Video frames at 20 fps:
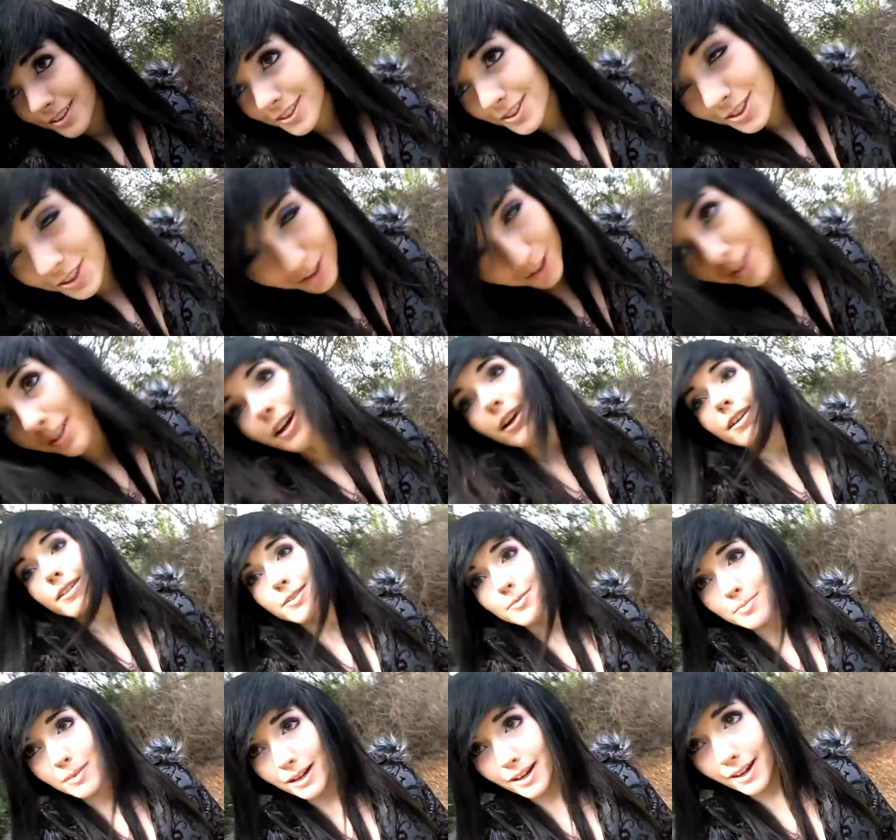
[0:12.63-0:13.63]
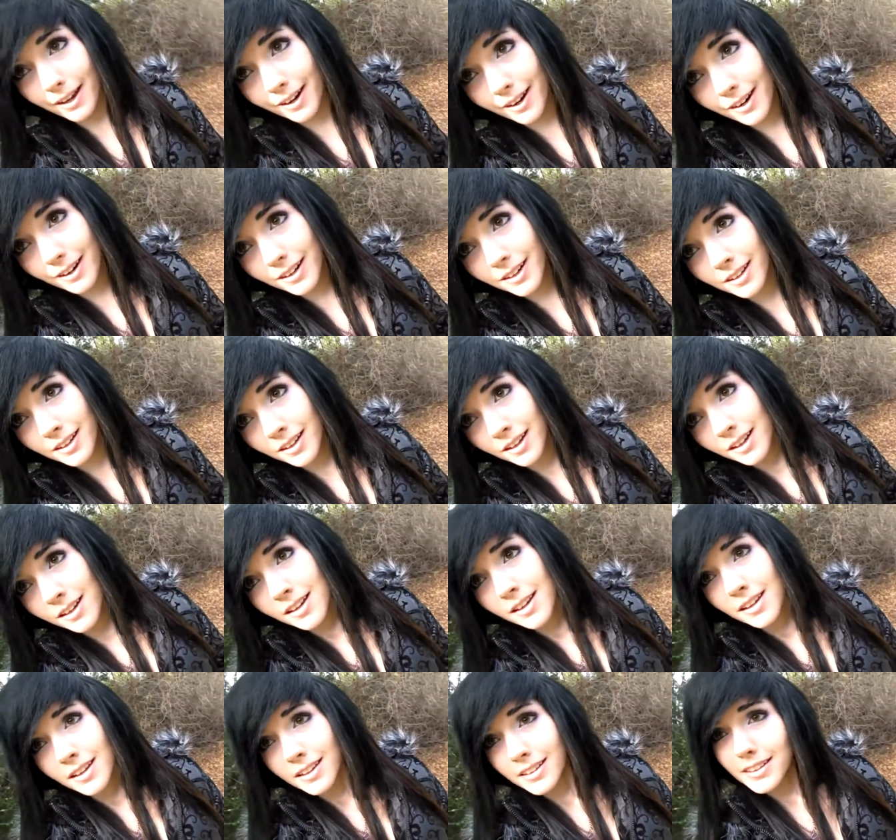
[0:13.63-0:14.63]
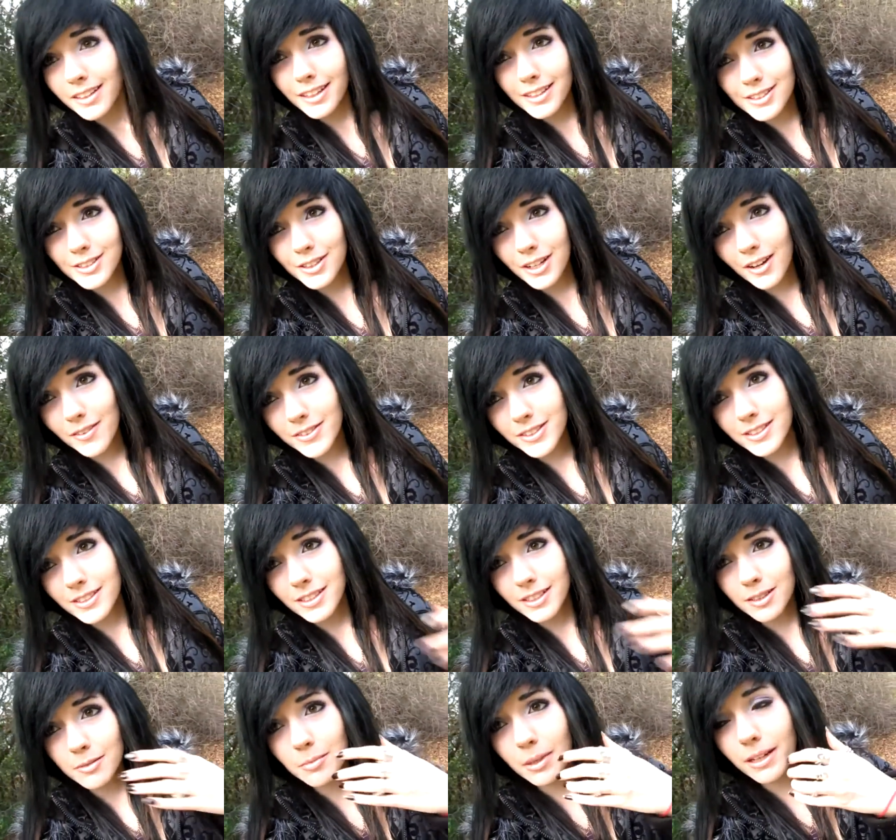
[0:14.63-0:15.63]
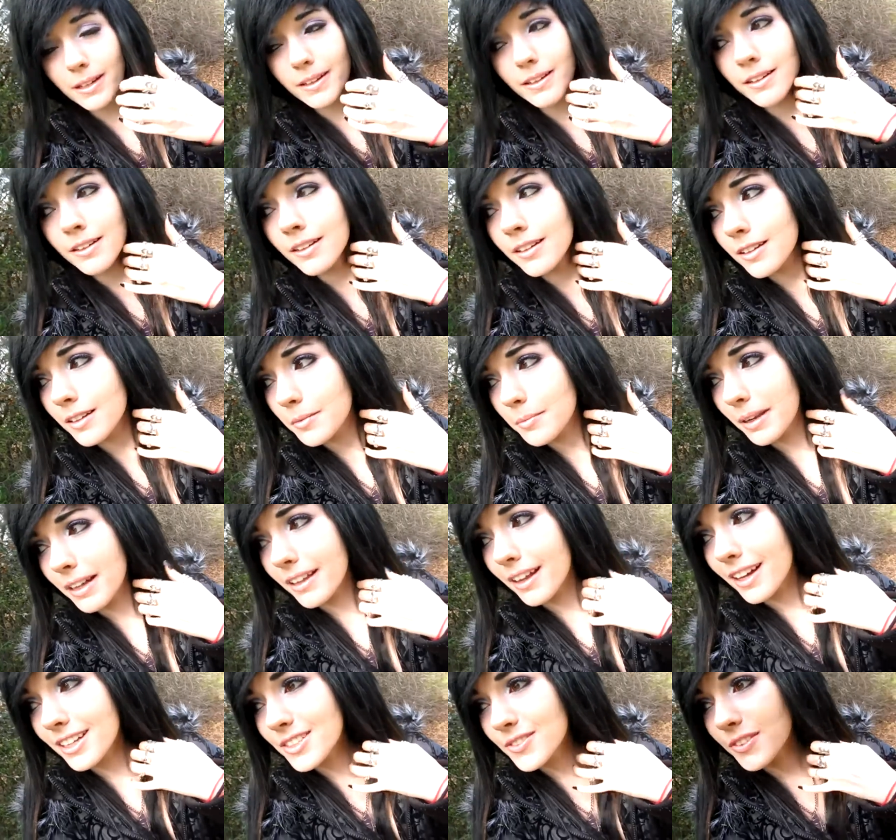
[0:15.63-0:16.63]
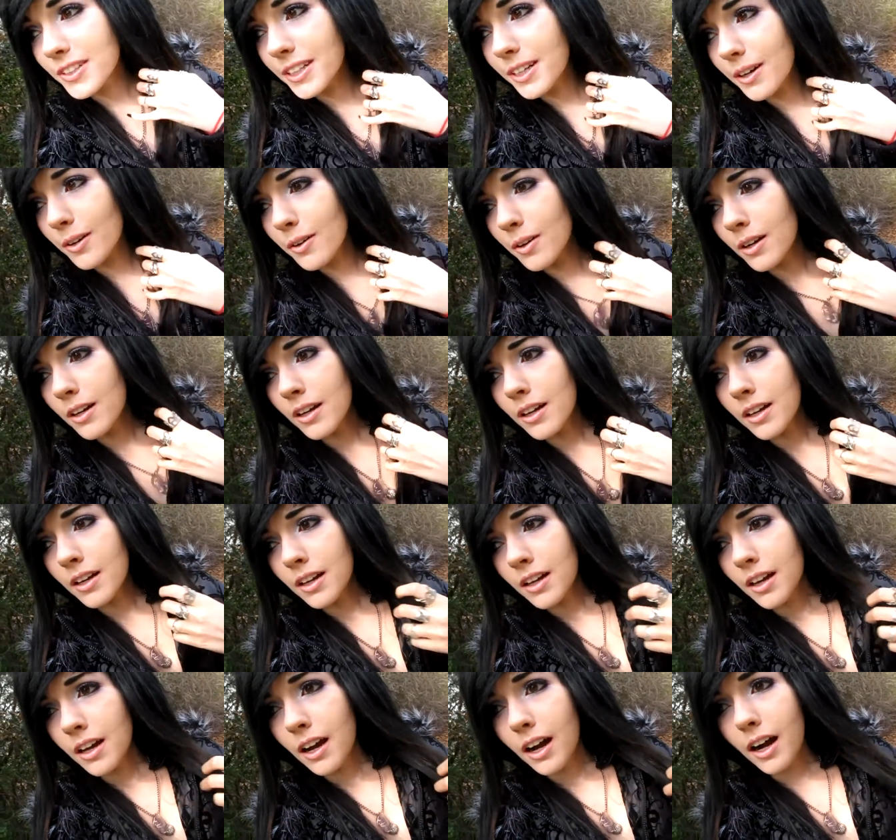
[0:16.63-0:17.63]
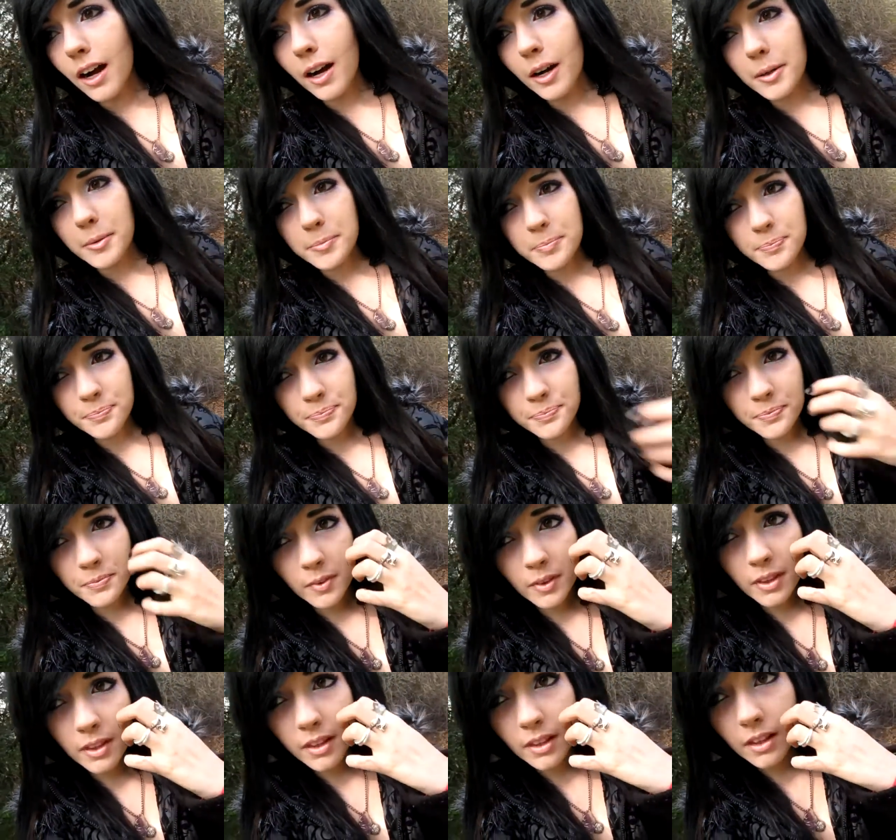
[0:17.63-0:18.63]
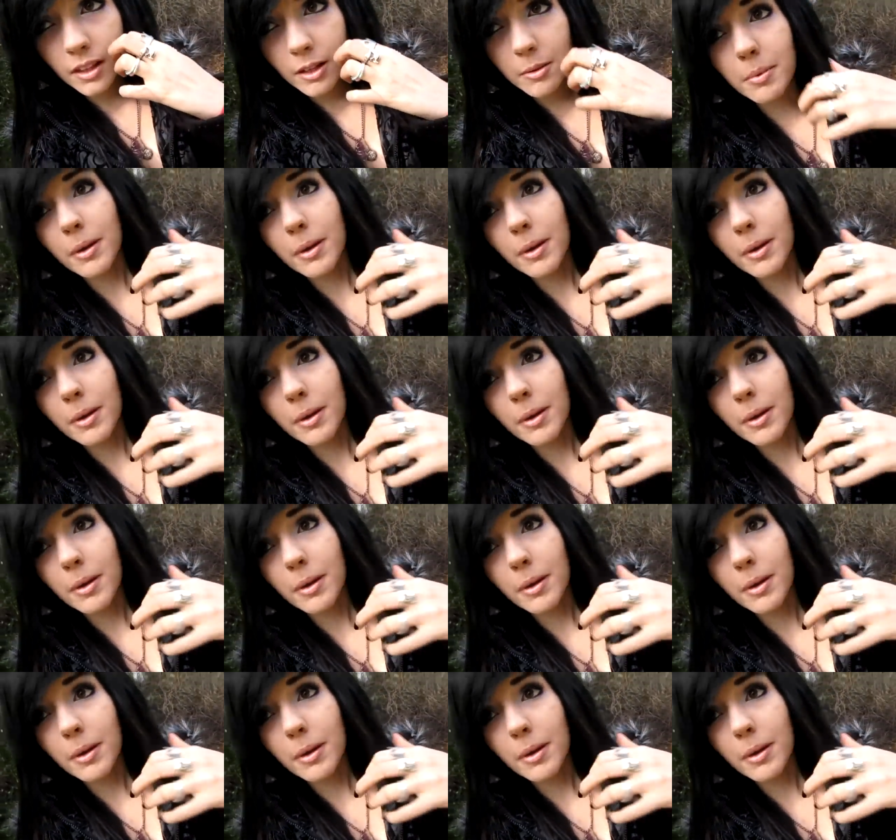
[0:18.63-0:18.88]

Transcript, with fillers: show you guys my hair. In case you haven't seen my, in my last video, um, the